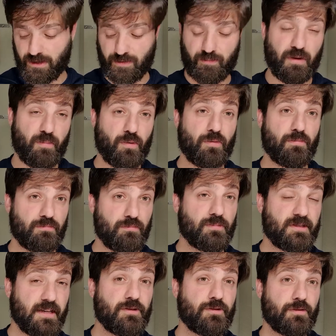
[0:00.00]
and people
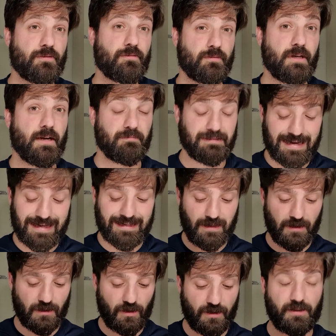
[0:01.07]
tend to like it
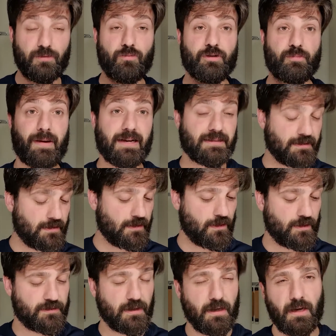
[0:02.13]
a lot and respect it a
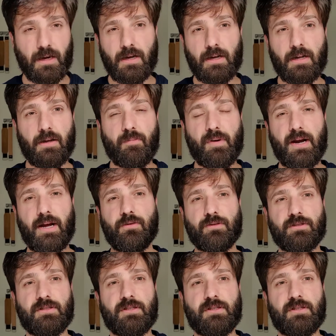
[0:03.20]
lot. But I would